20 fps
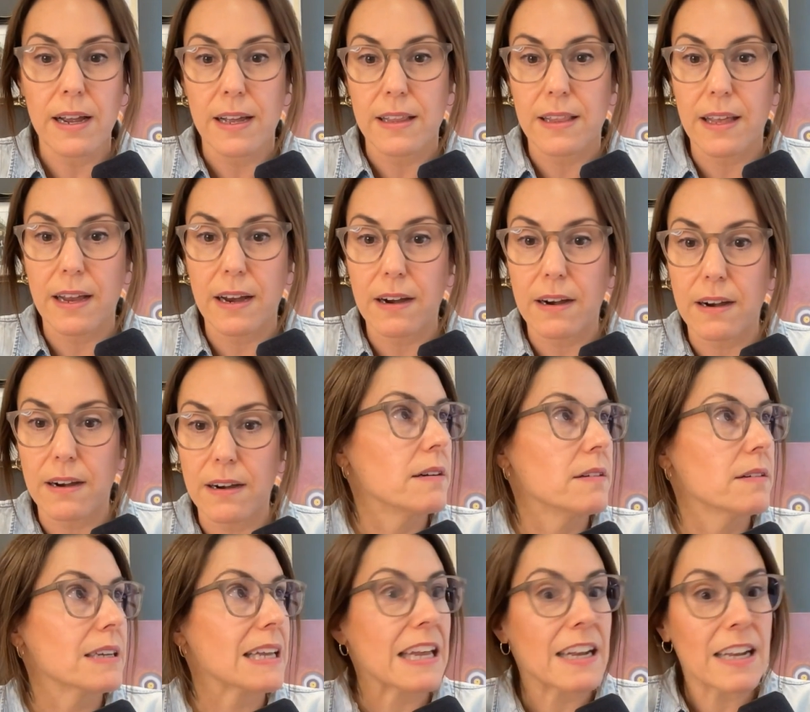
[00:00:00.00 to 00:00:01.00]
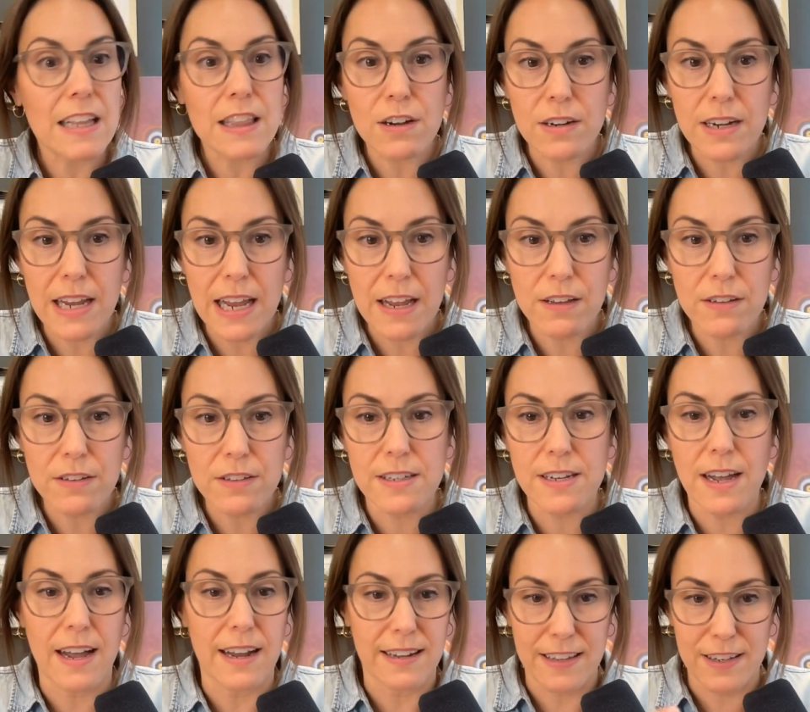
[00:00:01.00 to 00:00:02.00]
They're getting their nails
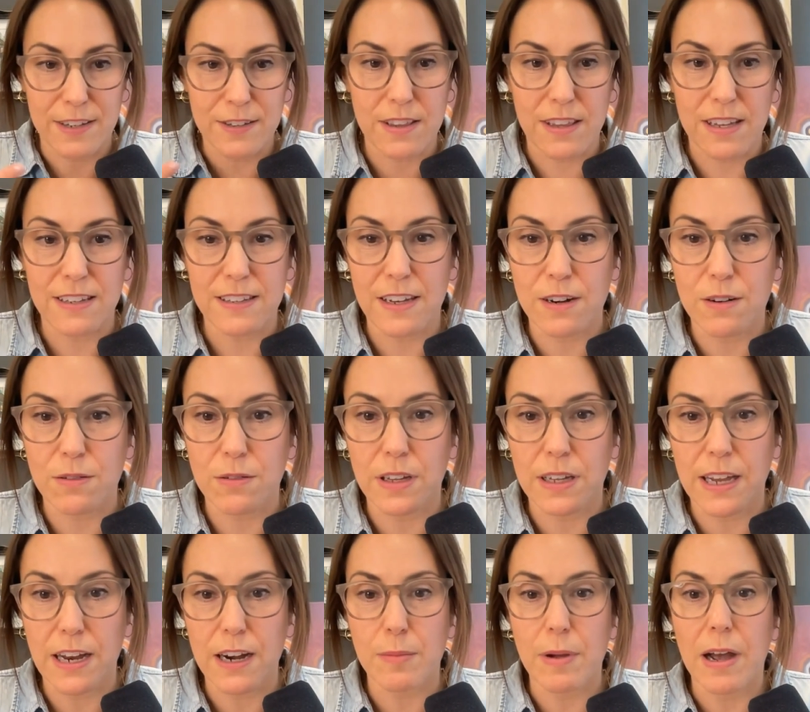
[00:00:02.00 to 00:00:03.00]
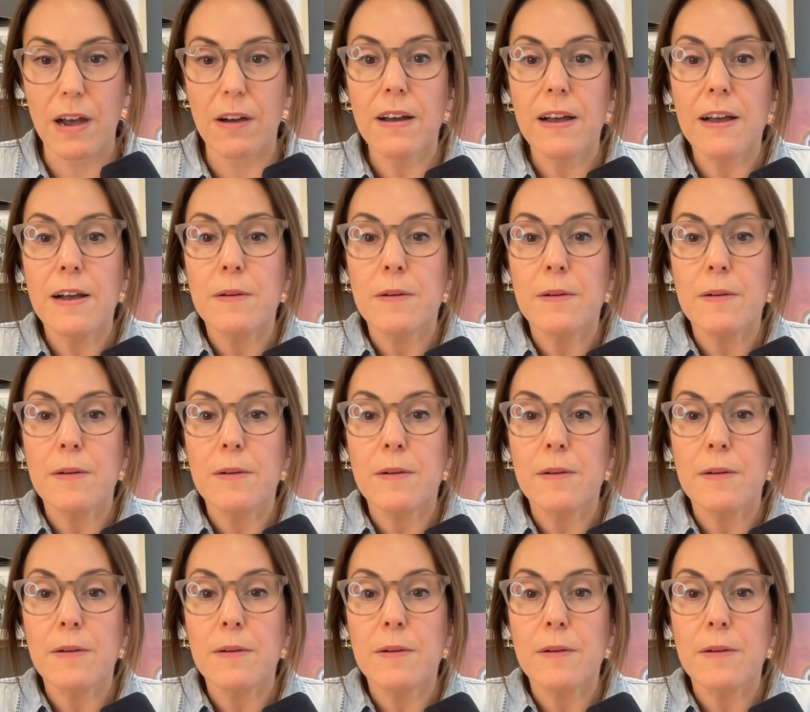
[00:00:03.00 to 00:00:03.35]
done. These are things I don't really care about.